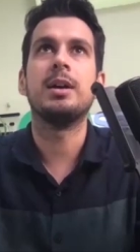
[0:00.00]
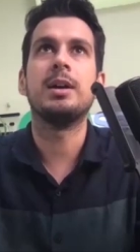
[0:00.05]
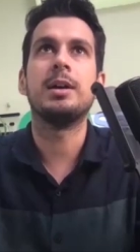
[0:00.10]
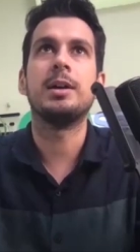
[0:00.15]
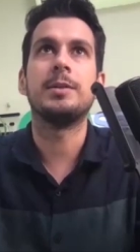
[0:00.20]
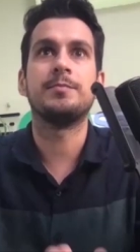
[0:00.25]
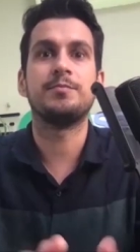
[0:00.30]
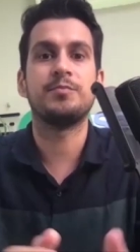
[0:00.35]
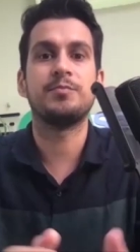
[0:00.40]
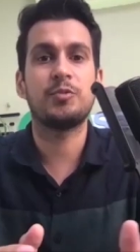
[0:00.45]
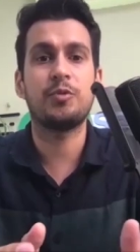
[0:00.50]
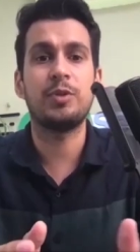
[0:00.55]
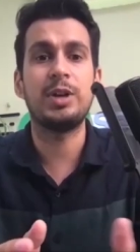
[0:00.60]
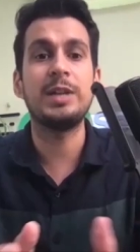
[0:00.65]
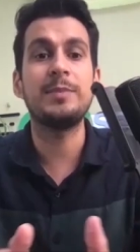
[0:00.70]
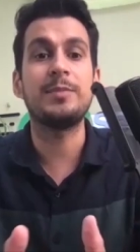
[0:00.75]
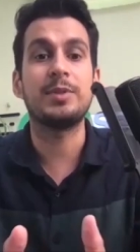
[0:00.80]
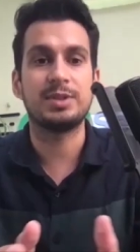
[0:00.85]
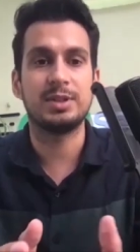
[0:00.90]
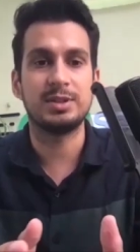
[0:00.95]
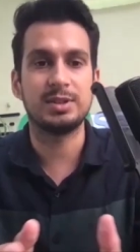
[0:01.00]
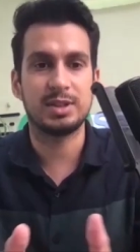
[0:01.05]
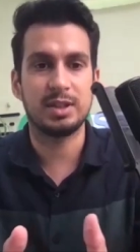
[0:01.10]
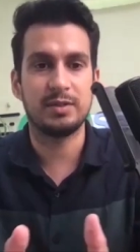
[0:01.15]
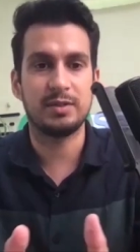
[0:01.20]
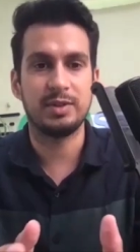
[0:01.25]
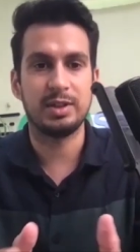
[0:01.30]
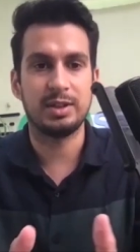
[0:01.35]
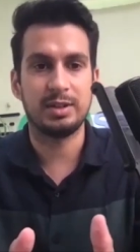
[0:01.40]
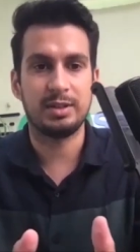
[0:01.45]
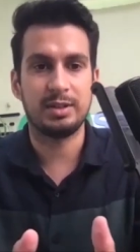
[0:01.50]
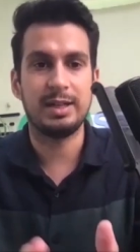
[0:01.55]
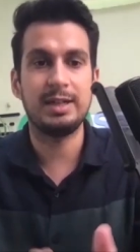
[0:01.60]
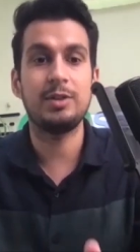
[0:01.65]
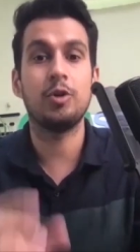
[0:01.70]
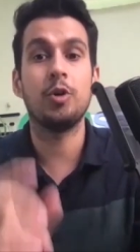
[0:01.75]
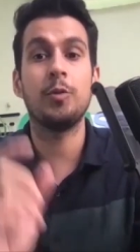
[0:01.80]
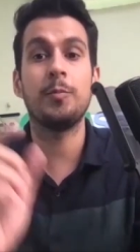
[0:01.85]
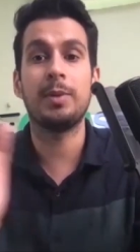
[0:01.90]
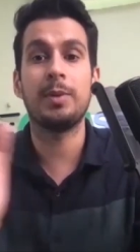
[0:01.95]
uh, twenty percent somewhere,
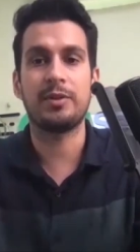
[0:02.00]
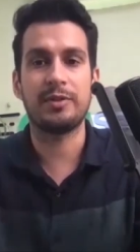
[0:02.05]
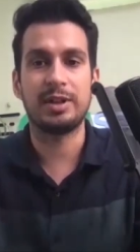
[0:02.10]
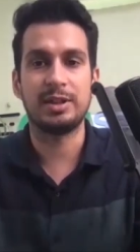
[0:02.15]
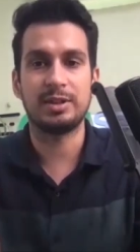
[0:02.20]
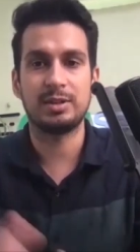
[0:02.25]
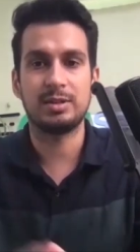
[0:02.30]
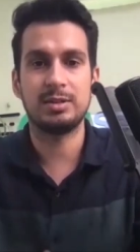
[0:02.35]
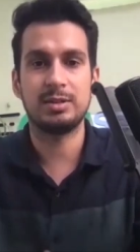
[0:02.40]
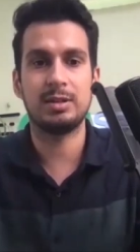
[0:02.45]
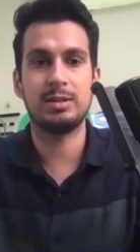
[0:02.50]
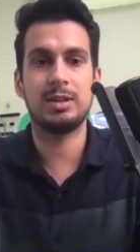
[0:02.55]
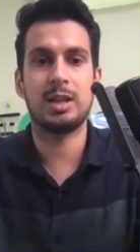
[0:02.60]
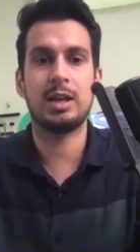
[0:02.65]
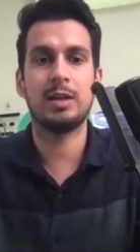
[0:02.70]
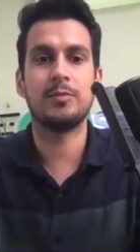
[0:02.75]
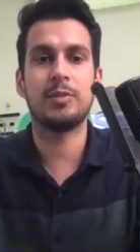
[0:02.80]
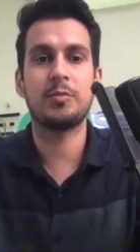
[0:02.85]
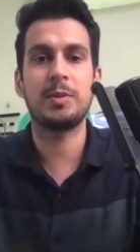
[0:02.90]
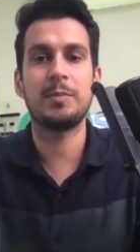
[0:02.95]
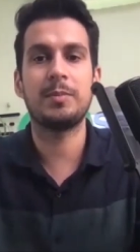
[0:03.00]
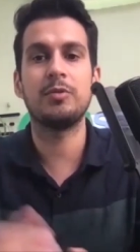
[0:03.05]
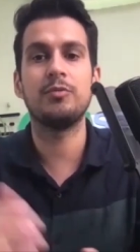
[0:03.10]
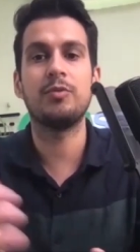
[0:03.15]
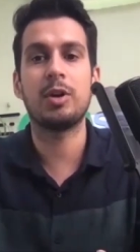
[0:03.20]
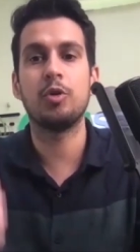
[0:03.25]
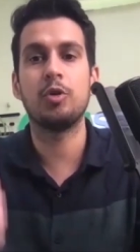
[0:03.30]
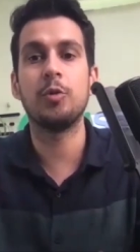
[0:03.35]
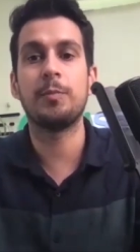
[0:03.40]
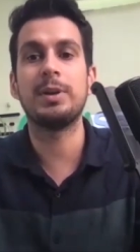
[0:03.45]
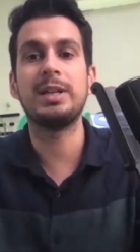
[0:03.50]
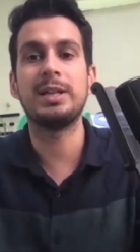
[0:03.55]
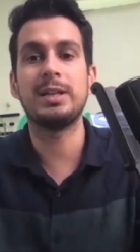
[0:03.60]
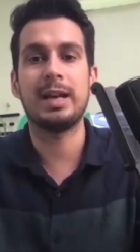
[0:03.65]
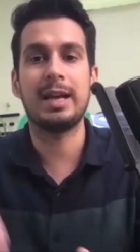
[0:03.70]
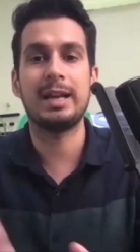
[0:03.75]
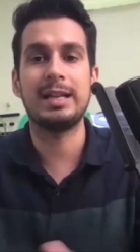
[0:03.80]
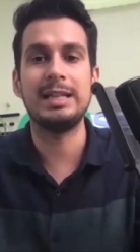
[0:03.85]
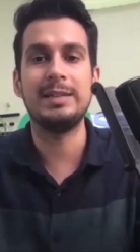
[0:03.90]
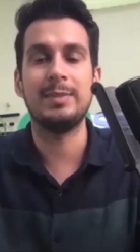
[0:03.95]
right? Open rates, the number of people who are opening an
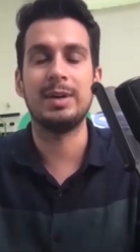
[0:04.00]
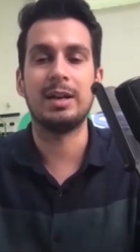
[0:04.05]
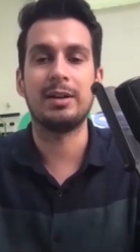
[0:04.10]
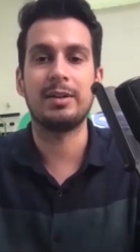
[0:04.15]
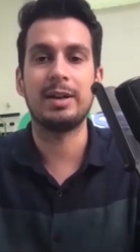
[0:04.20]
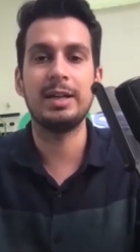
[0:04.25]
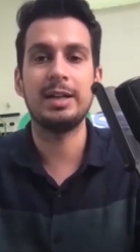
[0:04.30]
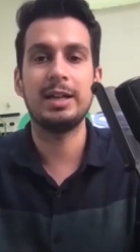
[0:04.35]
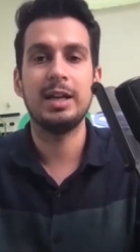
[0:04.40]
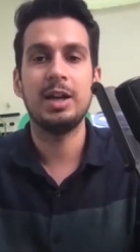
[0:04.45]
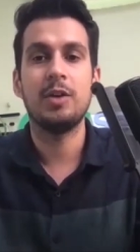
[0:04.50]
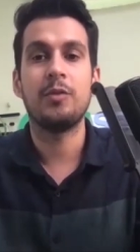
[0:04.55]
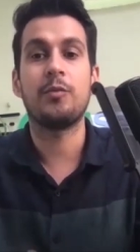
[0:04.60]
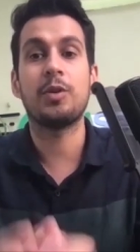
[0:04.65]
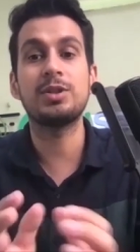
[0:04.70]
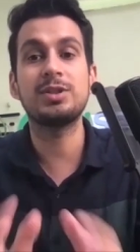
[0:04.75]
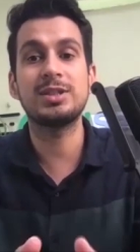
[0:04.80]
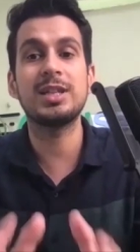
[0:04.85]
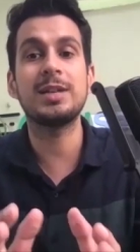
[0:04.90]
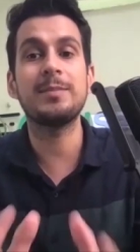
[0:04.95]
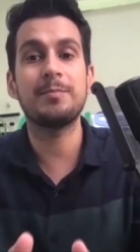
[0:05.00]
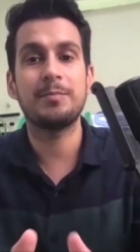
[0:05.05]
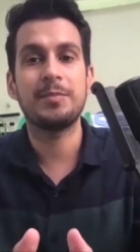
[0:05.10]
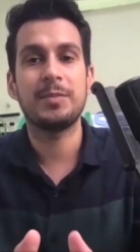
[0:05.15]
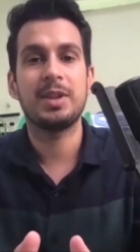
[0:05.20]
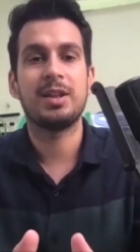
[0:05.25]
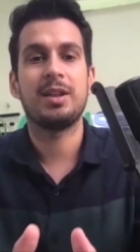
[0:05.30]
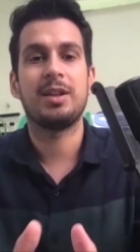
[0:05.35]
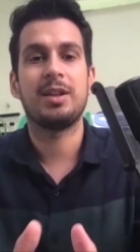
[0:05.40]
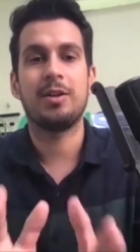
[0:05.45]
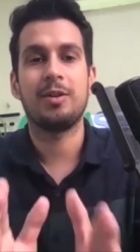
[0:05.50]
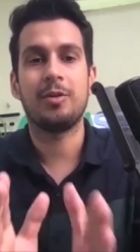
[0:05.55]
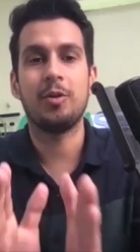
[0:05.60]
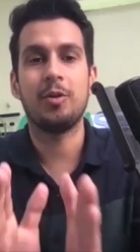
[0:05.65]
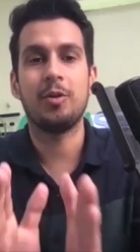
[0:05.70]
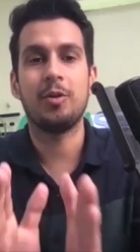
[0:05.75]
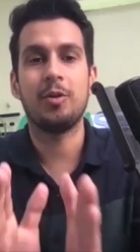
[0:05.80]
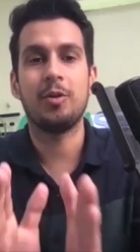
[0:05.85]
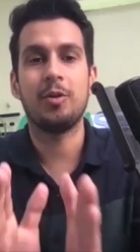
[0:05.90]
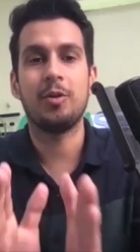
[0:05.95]
email, right? WhatsApp
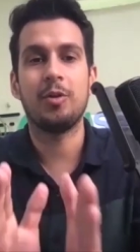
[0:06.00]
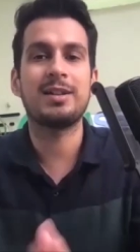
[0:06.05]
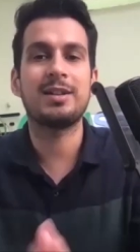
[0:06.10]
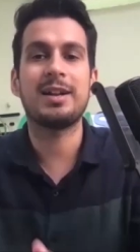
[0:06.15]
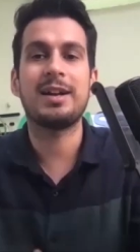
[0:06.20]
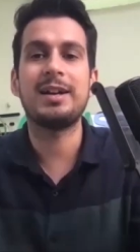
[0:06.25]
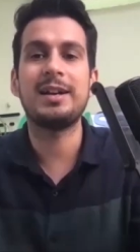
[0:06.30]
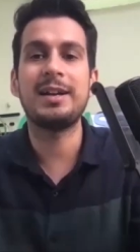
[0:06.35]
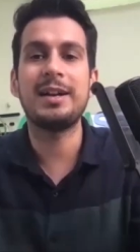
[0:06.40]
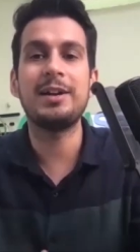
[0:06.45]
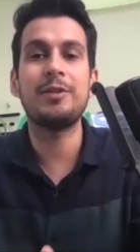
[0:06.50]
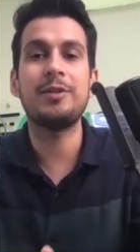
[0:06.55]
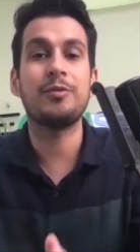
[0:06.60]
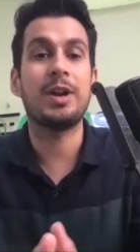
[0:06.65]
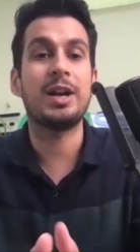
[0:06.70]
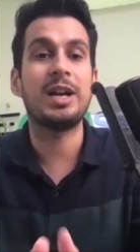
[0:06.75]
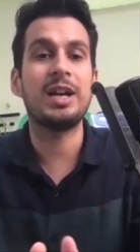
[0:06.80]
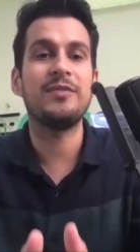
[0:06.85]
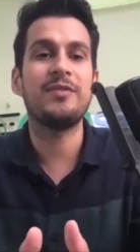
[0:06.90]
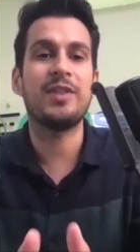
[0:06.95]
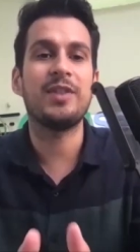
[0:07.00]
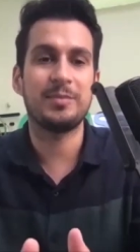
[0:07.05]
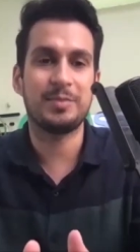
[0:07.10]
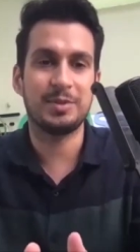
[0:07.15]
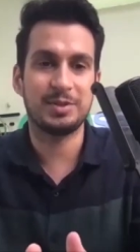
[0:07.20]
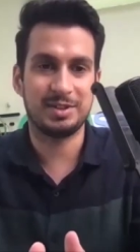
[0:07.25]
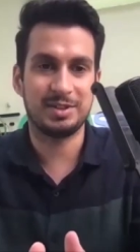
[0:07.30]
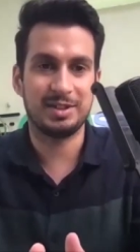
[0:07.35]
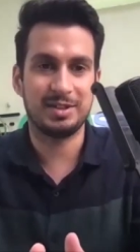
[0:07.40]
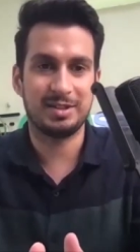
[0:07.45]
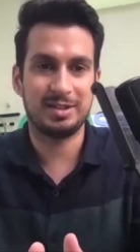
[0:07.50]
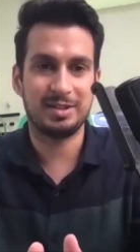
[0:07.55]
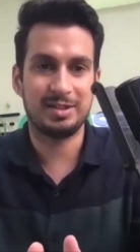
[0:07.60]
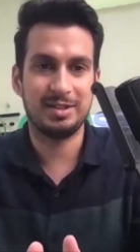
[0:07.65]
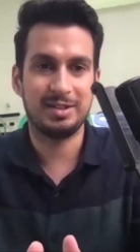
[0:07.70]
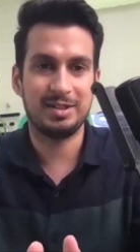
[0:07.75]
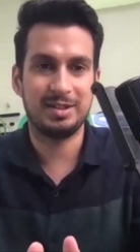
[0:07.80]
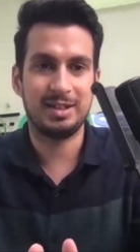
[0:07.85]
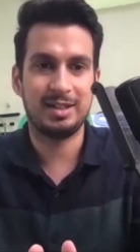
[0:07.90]
open rates are ninety to ninety-five percent.